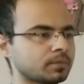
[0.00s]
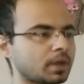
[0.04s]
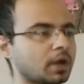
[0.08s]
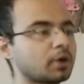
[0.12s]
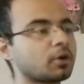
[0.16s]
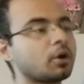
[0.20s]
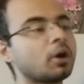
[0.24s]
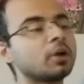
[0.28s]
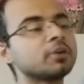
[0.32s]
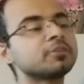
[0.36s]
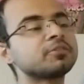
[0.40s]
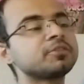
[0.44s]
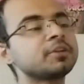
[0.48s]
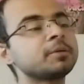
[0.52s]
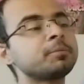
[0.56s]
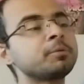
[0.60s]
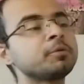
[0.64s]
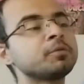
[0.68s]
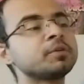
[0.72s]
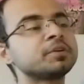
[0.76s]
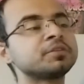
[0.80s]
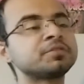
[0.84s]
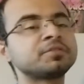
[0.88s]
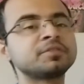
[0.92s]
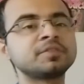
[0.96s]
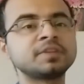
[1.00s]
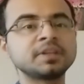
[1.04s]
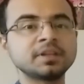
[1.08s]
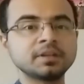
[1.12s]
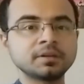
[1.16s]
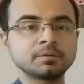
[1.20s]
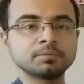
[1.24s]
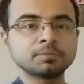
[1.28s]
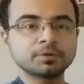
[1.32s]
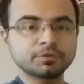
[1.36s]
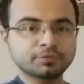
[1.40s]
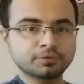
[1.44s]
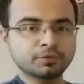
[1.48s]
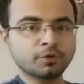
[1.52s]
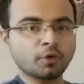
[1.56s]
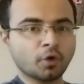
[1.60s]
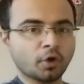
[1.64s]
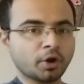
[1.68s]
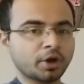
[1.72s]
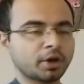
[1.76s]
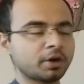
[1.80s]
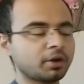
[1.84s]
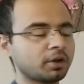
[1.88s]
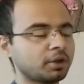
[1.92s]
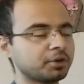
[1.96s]
A concept you've seen
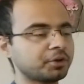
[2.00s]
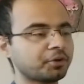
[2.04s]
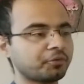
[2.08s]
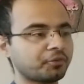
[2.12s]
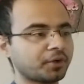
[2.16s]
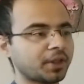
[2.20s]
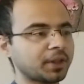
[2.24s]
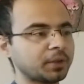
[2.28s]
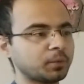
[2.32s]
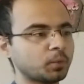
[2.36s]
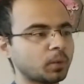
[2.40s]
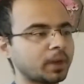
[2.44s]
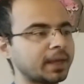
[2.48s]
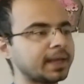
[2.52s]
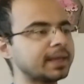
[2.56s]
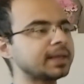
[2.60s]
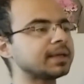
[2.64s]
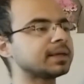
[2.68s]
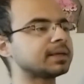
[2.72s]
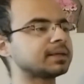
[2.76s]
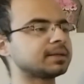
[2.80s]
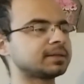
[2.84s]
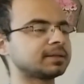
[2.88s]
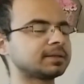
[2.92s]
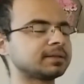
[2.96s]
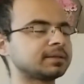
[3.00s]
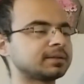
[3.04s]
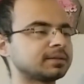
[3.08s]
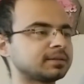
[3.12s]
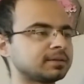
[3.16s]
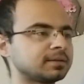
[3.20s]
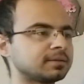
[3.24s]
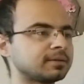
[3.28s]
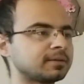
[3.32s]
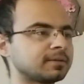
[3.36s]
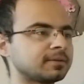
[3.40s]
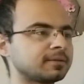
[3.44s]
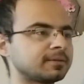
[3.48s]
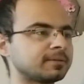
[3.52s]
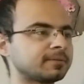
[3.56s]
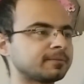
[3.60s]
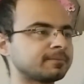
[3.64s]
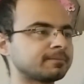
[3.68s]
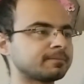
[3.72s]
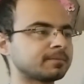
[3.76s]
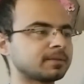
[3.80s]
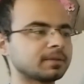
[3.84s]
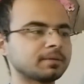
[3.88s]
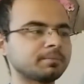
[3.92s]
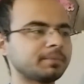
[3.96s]
before on the runway.
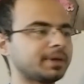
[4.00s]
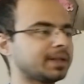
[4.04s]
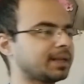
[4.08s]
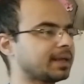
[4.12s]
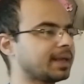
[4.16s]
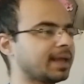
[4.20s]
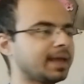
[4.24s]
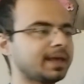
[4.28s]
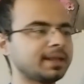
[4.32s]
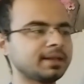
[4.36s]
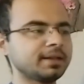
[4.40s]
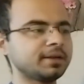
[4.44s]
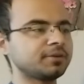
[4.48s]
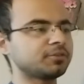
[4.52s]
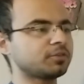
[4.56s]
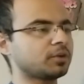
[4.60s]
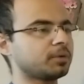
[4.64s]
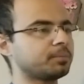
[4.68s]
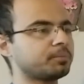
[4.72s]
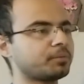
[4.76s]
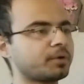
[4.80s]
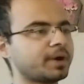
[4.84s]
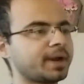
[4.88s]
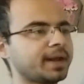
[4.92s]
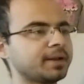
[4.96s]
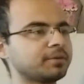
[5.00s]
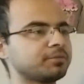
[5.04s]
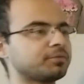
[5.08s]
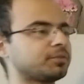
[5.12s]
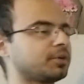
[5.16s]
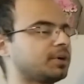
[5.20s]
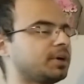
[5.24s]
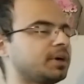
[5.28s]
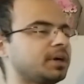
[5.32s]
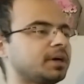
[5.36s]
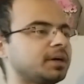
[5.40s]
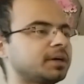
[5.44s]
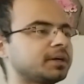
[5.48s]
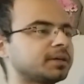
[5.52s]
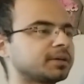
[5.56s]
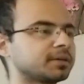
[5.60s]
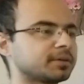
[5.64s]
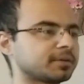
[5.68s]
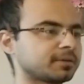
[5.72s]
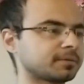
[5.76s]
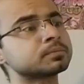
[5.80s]
But again, it's on brand for her.